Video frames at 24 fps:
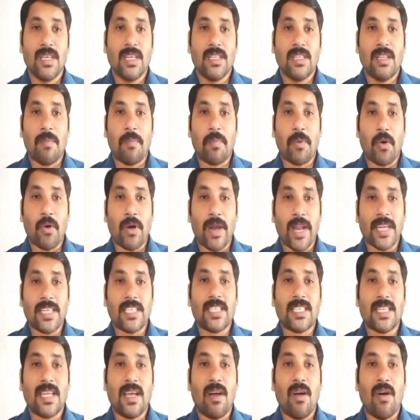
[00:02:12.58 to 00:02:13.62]
The
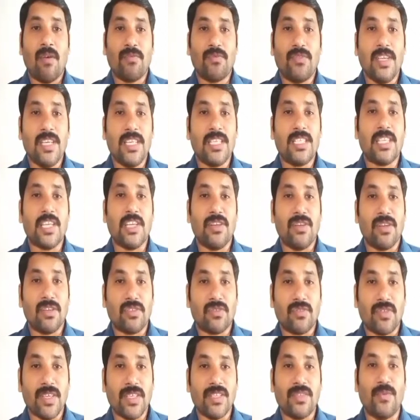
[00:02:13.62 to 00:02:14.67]
products of these
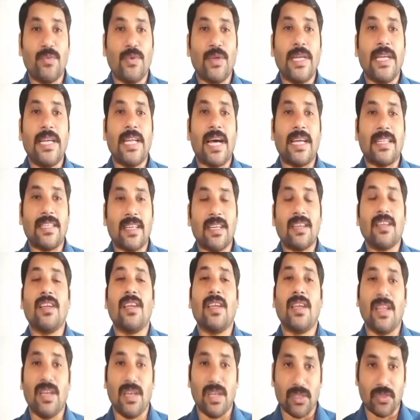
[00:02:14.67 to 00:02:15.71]
industries feed other
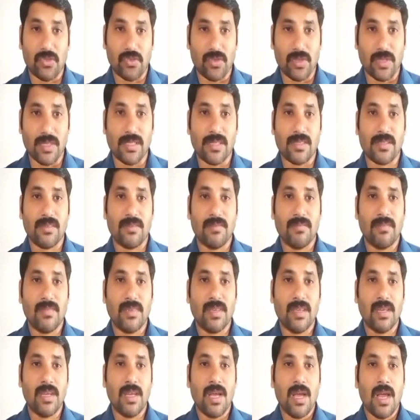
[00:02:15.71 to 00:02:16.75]
industries.
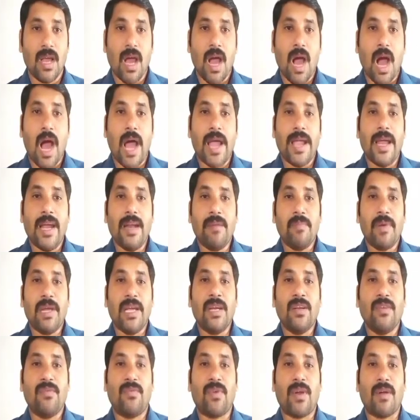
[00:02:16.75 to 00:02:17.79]
Iron
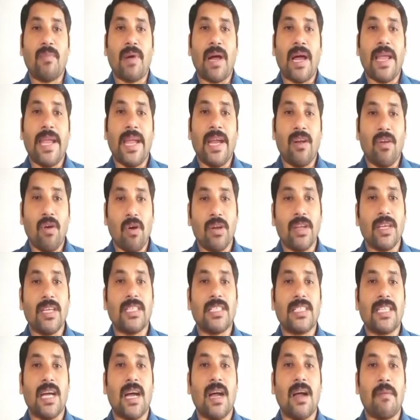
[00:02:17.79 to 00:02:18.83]
made from iron ore
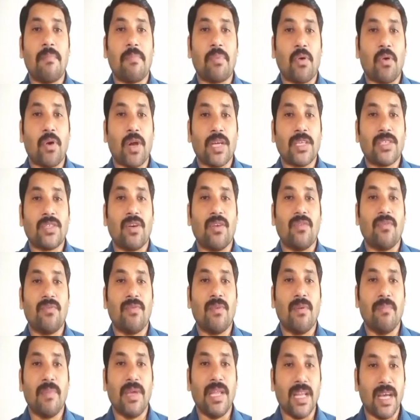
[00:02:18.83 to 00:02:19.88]
is the product
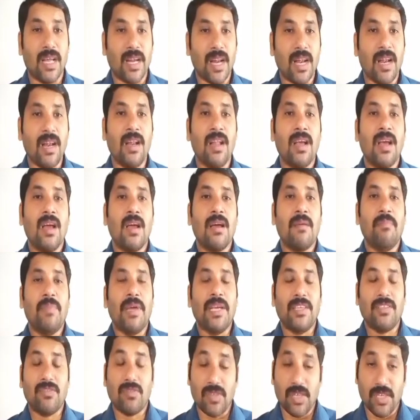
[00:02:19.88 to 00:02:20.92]
of
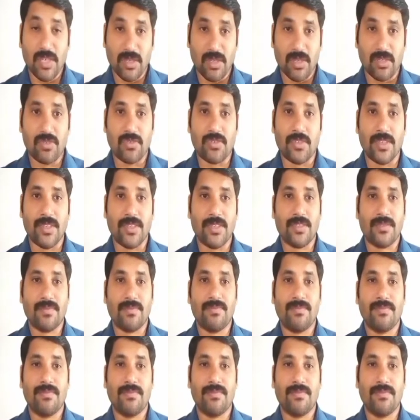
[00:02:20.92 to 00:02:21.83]
mineral-based industries.